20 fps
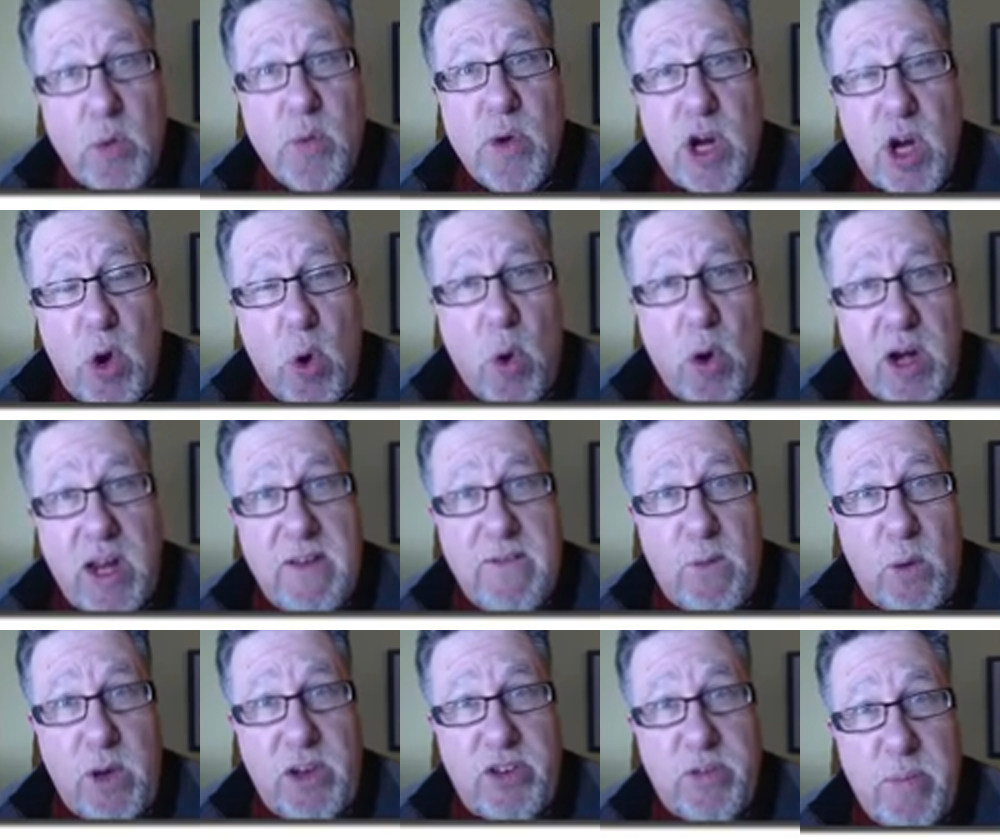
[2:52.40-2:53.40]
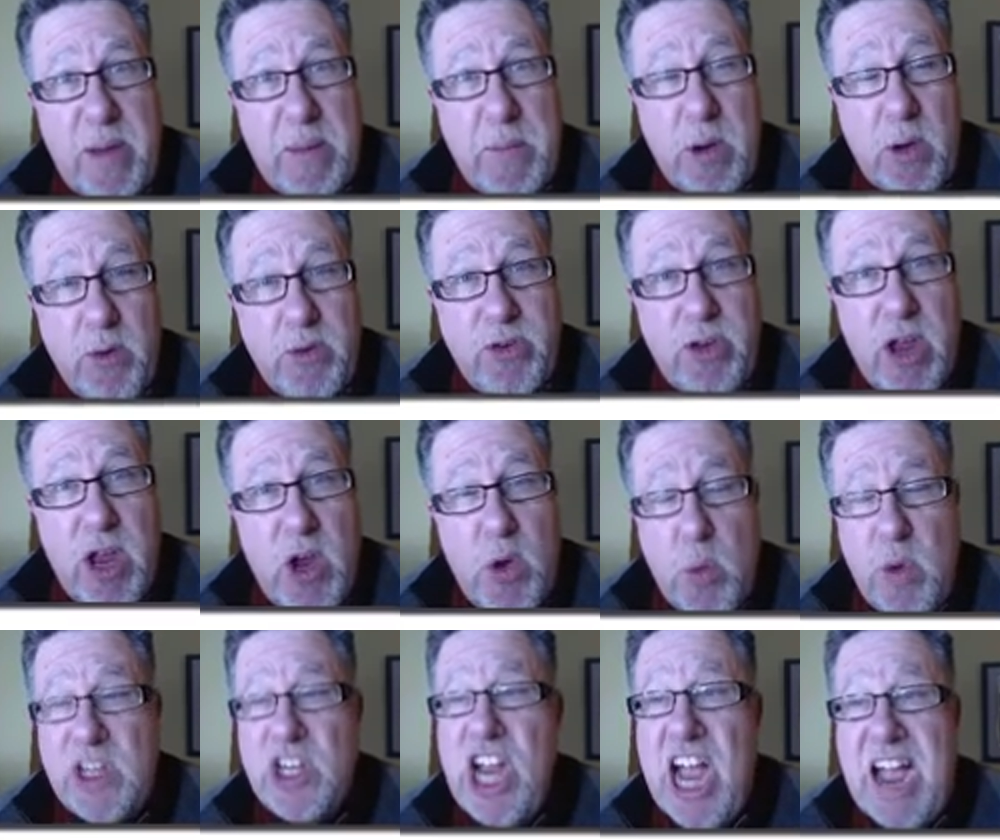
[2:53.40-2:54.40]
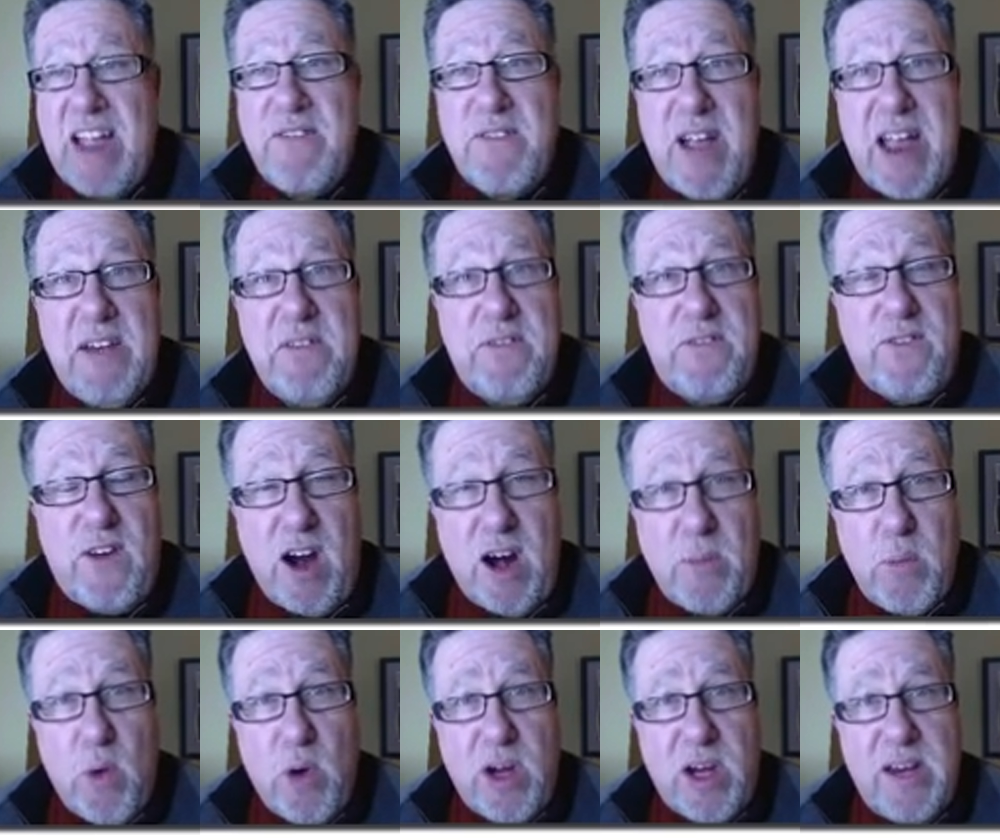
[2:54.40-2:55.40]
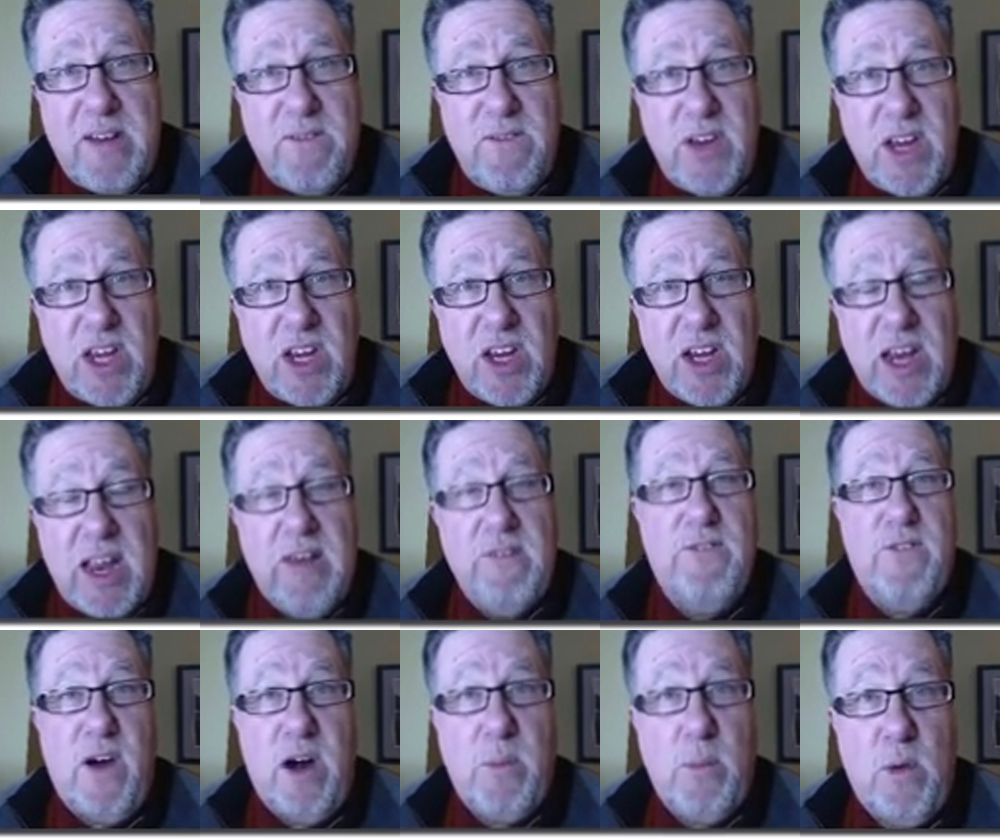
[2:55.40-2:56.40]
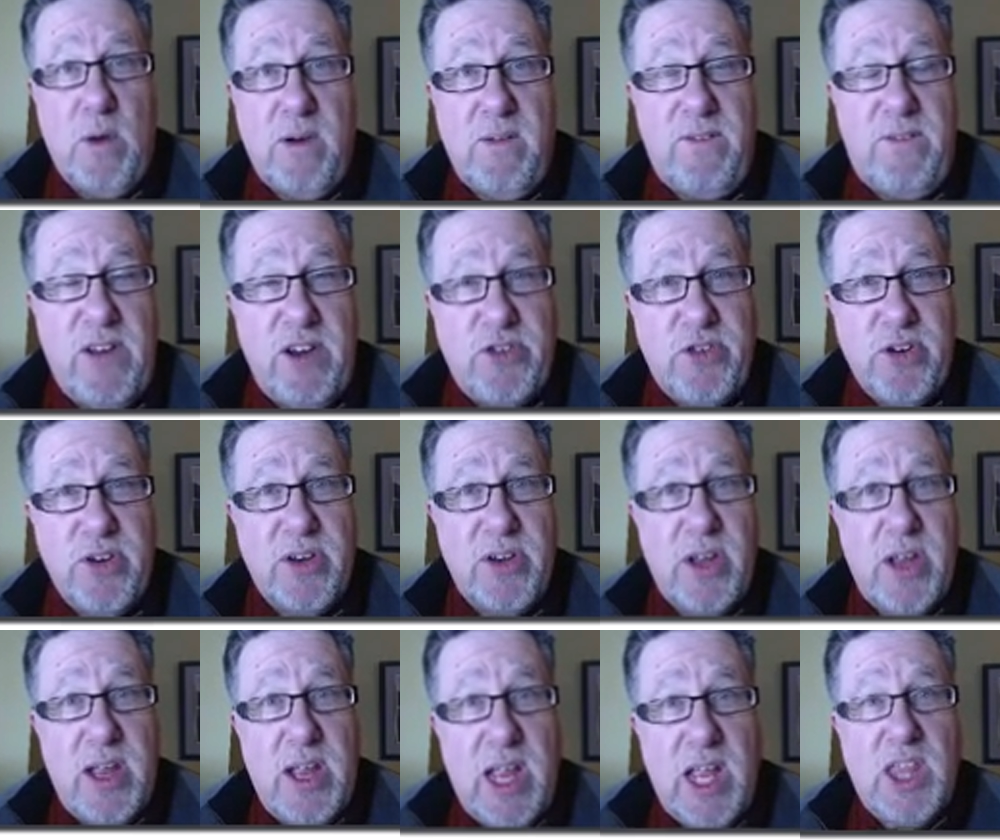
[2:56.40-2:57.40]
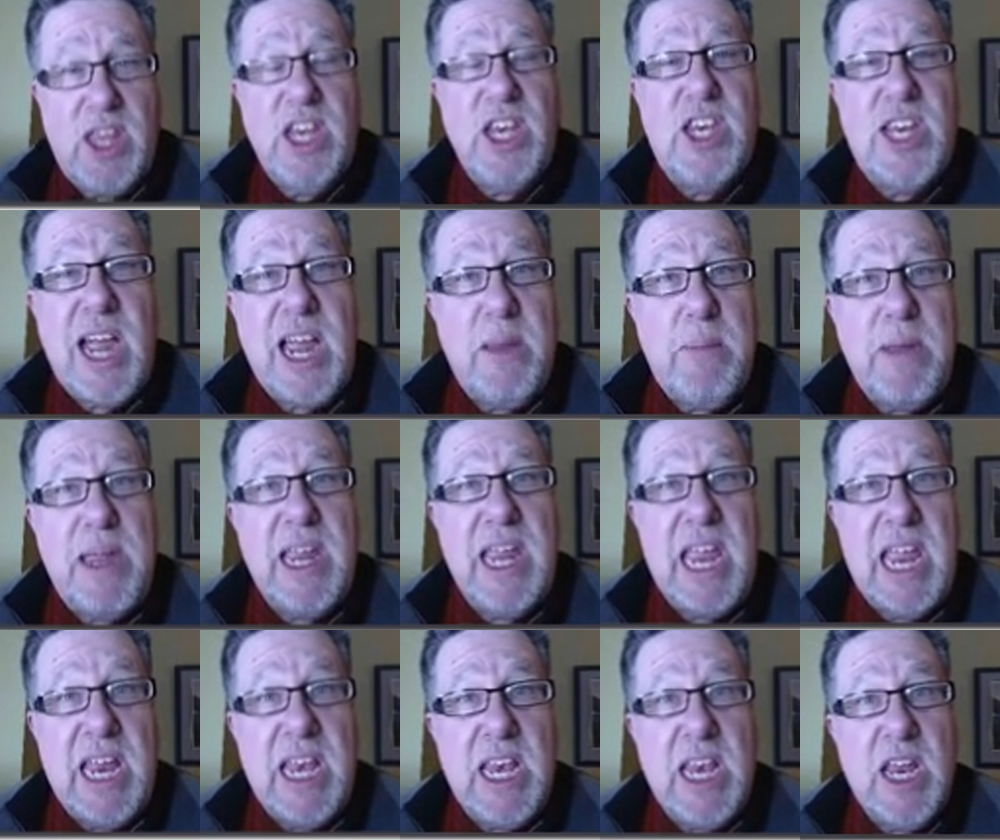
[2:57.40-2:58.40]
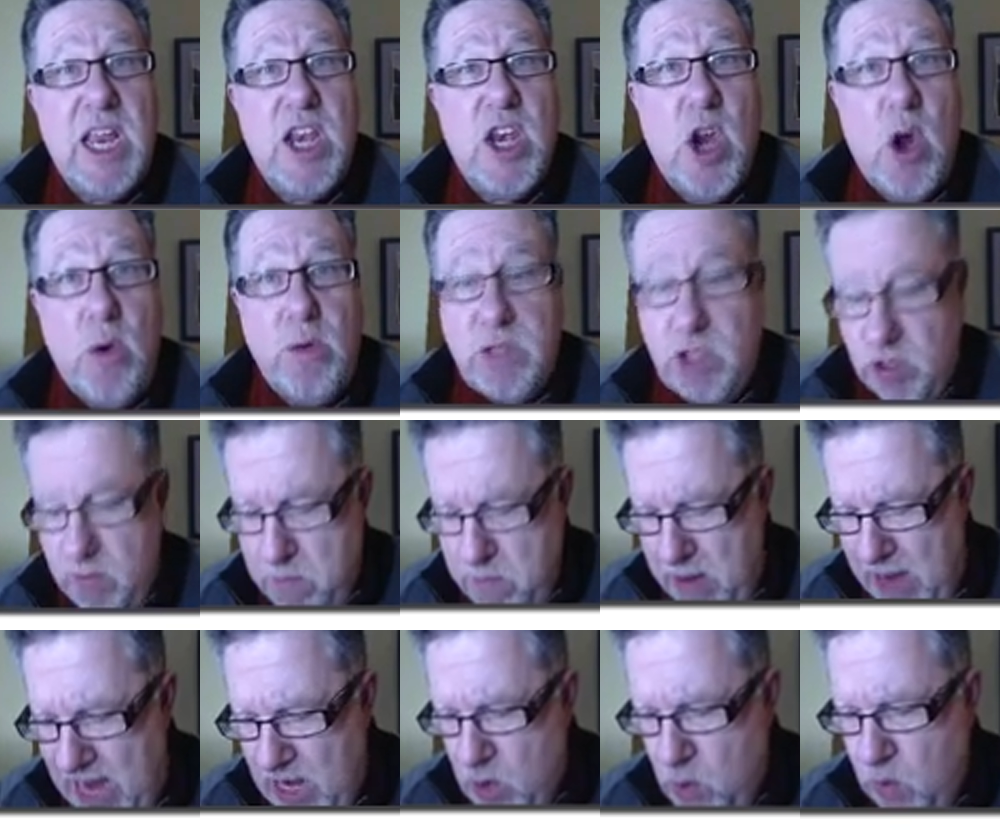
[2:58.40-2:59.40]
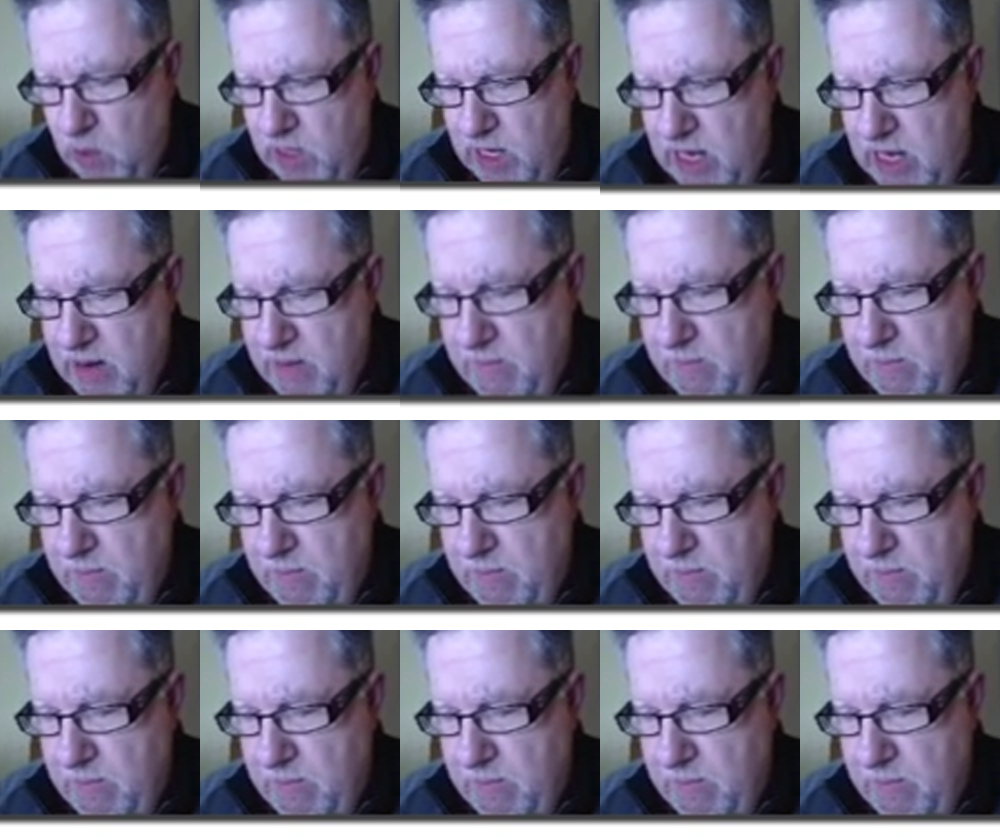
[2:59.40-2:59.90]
recording voice memos, which I find far more convenient and far more efficient than typing in notes manually.